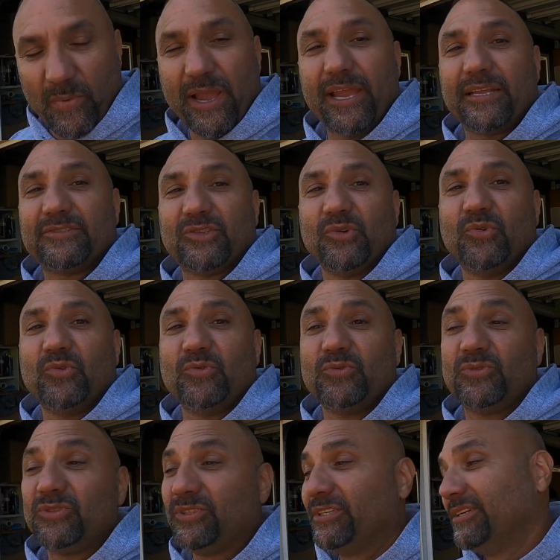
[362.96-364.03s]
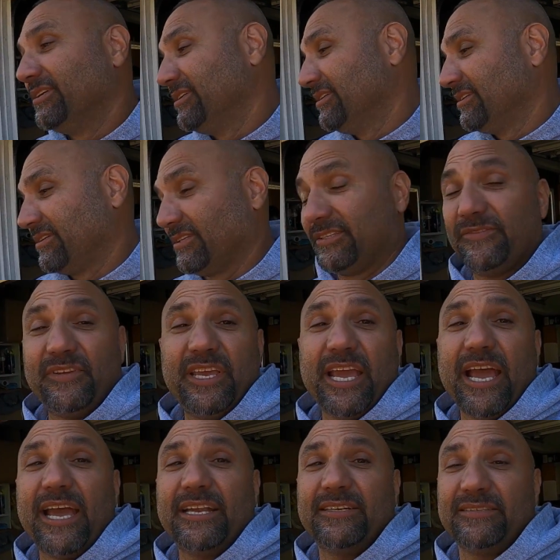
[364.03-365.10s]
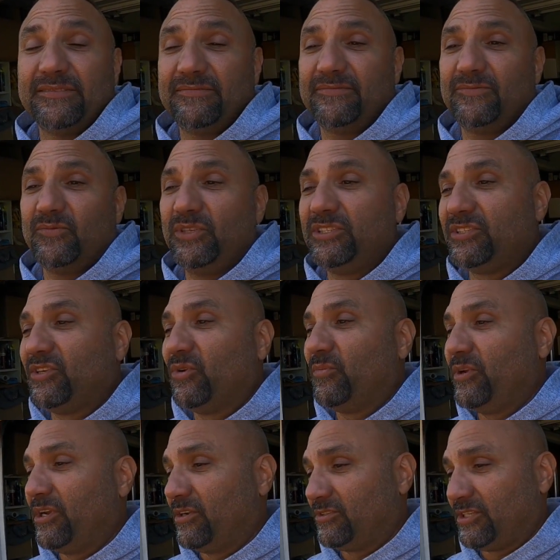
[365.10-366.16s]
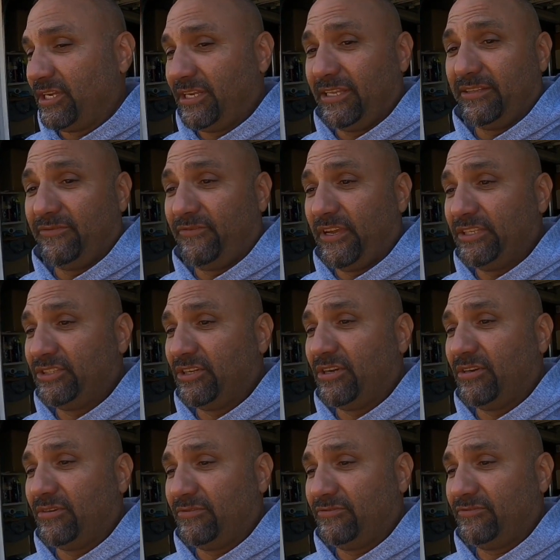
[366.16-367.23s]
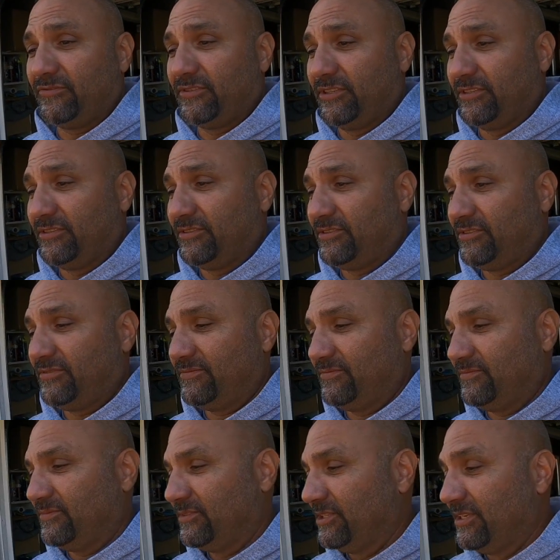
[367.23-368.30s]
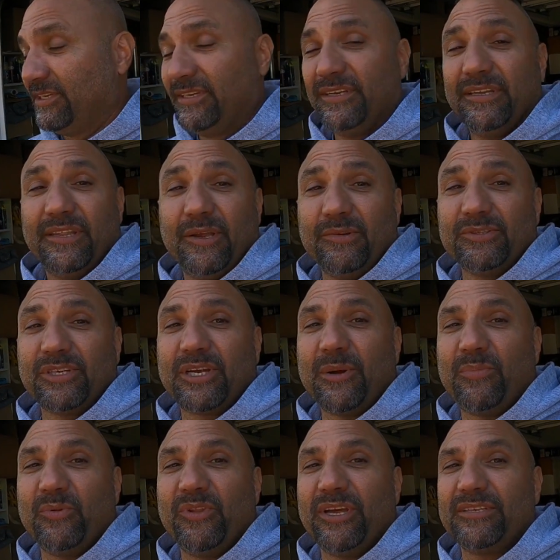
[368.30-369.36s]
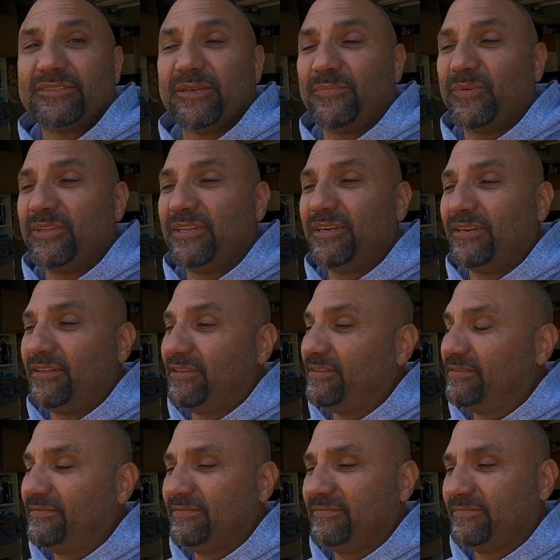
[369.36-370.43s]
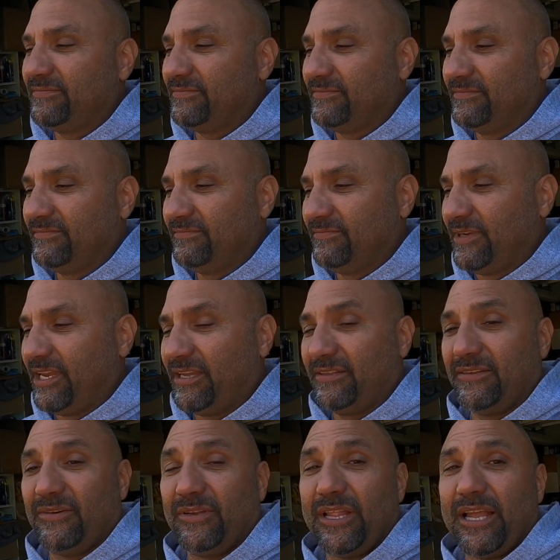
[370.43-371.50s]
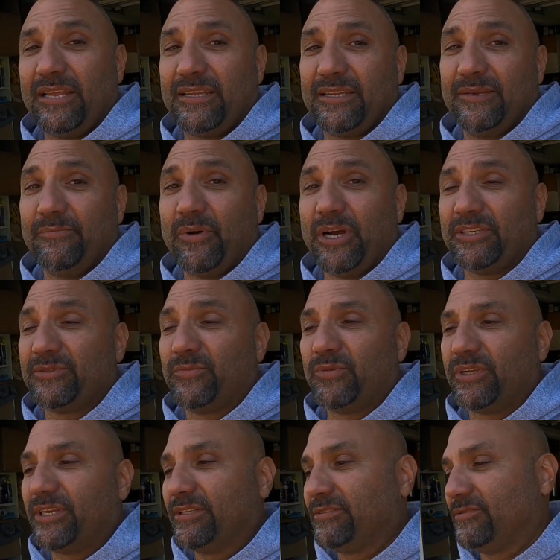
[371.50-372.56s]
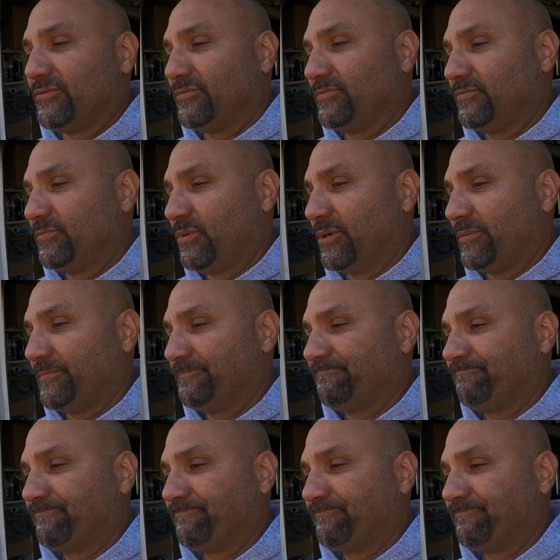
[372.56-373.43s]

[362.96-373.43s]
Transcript: bag of tools, because if he hadn't, we'd still be here trying to get the fascia off, because there was a couple nuts up in there that, man, they're like impossible to get to. But